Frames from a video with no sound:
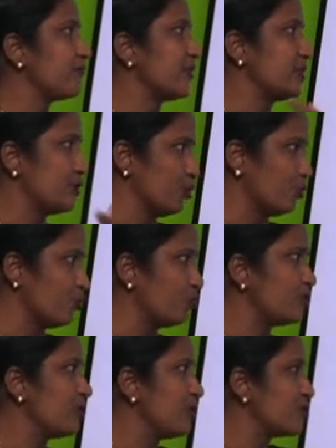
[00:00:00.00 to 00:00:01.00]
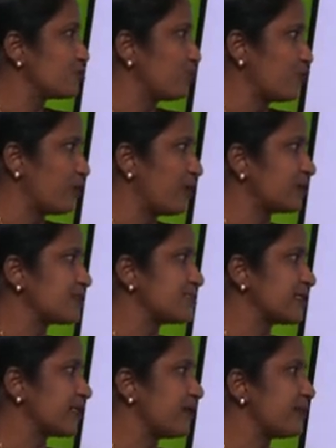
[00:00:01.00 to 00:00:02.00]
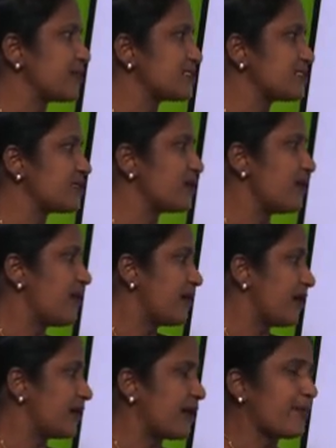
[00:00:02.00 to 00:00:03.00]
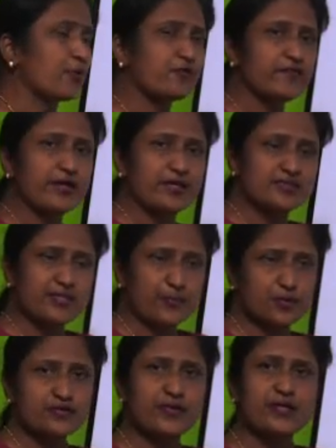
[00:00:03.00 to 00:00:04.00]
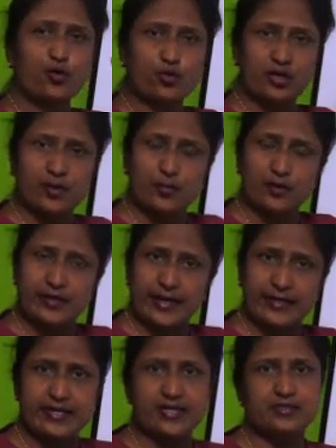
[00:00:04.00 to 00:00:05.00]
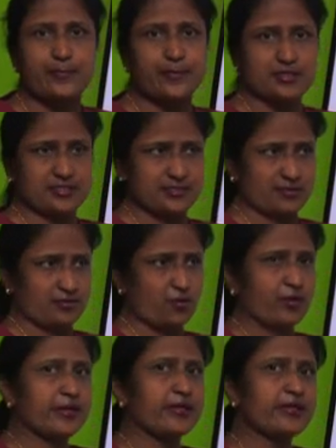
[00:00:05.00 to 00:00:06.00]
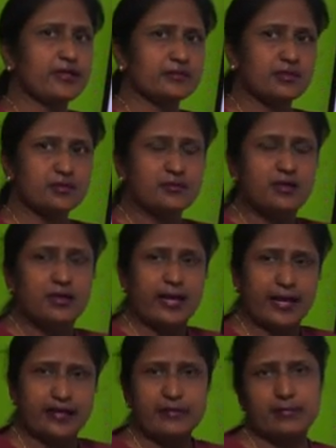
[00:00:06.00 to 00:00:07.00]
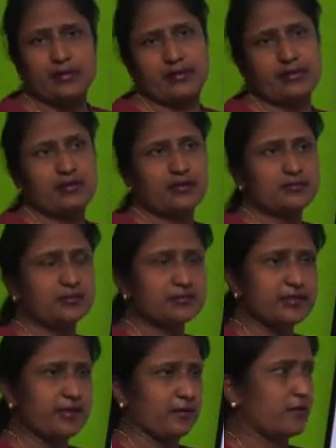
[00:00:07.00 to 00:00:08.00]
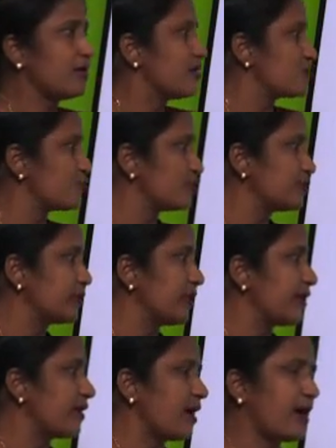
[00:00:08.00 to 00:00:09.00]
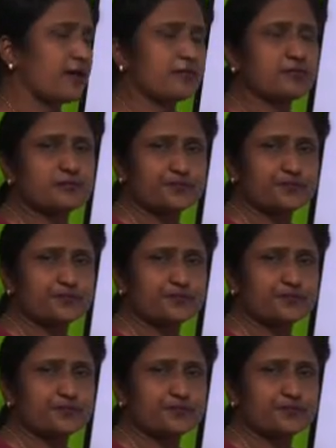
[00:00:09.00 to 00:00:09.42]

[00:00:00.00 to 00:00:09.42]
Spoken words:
with you, so you are the second person, and about we are, suppose we are talking about any other person or any other animal, any other thing. So, they are